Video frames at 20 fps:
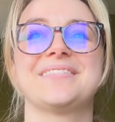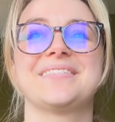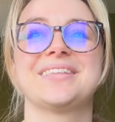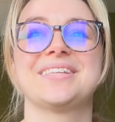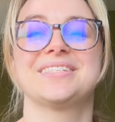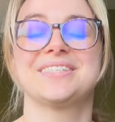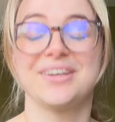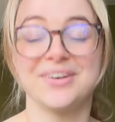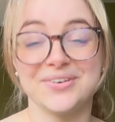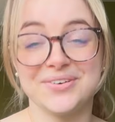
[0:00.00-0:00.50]

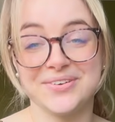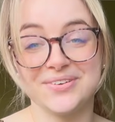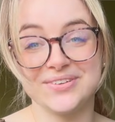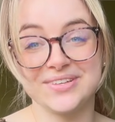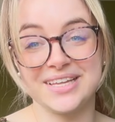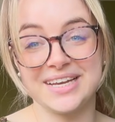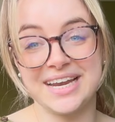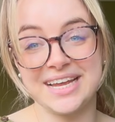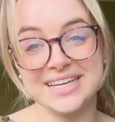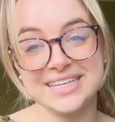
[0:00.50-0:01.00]
So
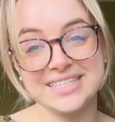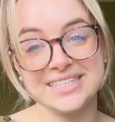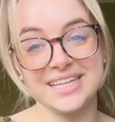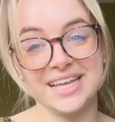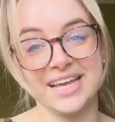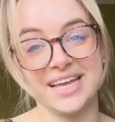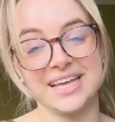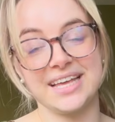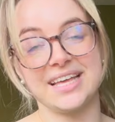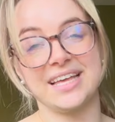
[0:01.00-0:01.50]
the next
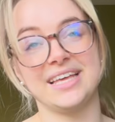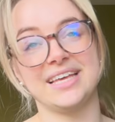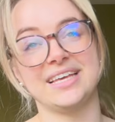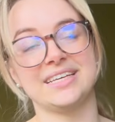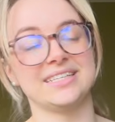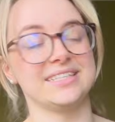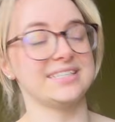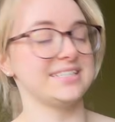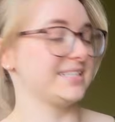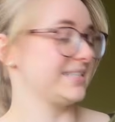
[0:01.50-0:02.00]
thing
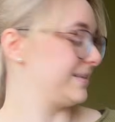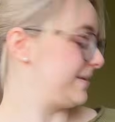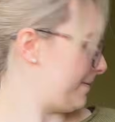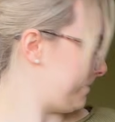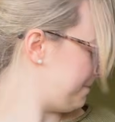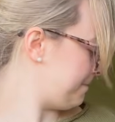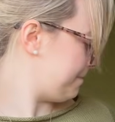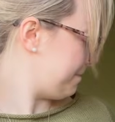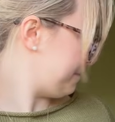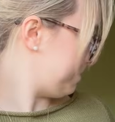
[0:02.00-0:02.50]
is
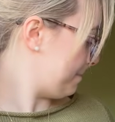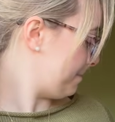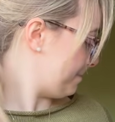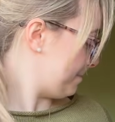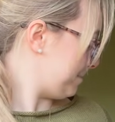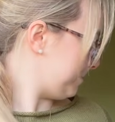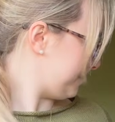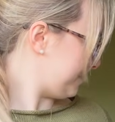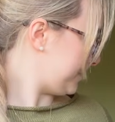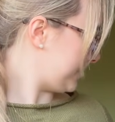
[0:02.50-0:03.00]

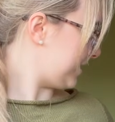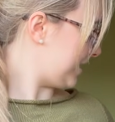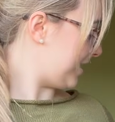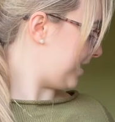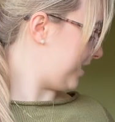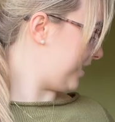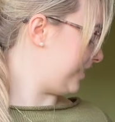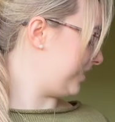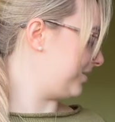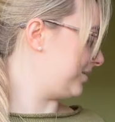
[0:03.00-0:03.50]

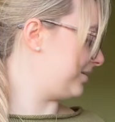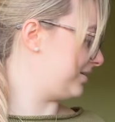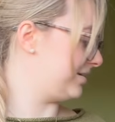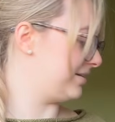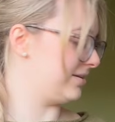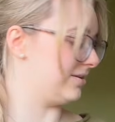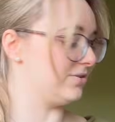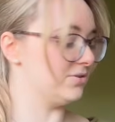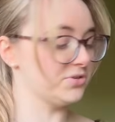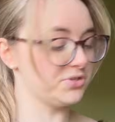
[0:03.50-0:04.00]
I
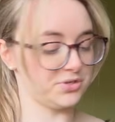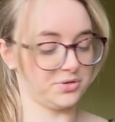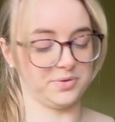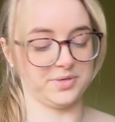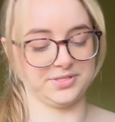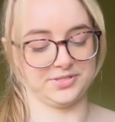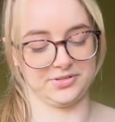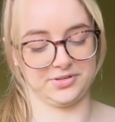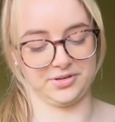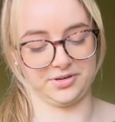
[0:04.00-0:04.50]
got also
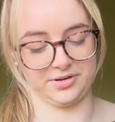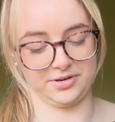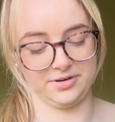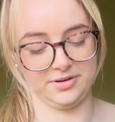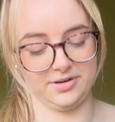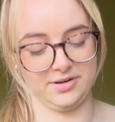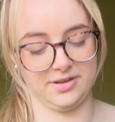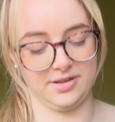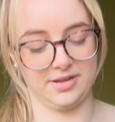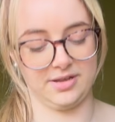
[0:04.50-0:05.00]

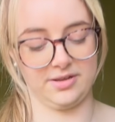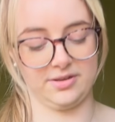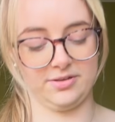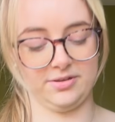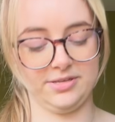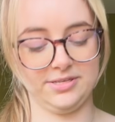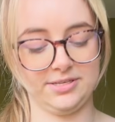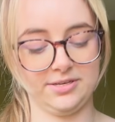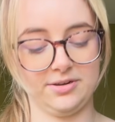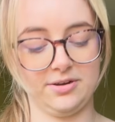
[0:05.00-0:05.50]
Isager. I got
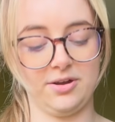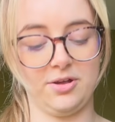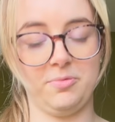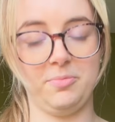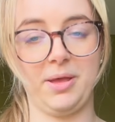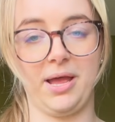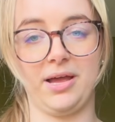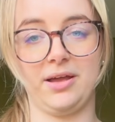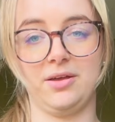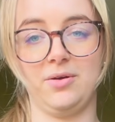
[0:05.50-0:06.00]
Isager
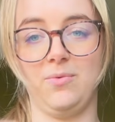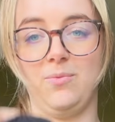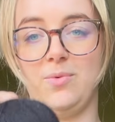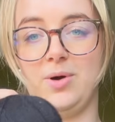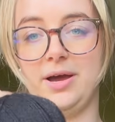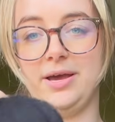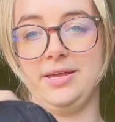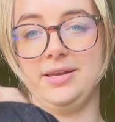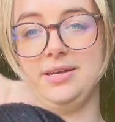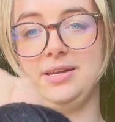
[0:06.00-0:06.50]
Alpaca
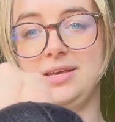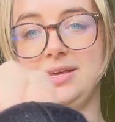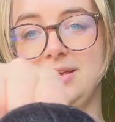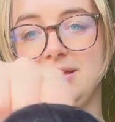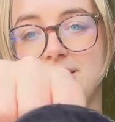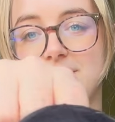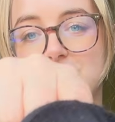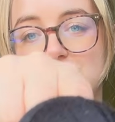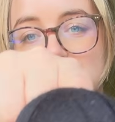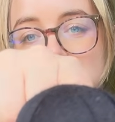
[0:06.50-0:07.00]
1
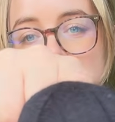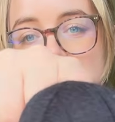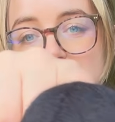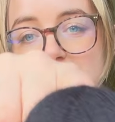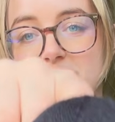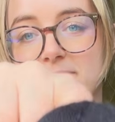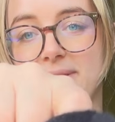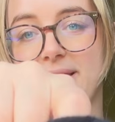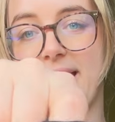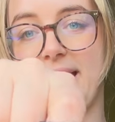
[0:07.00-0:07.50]
in just the
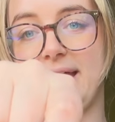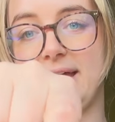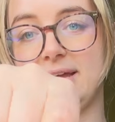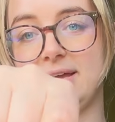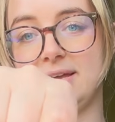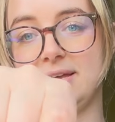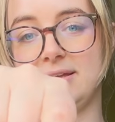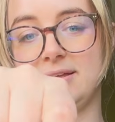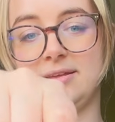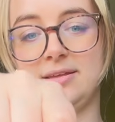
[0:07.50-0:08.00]

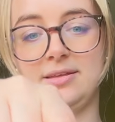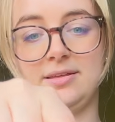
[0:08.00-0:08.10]
black.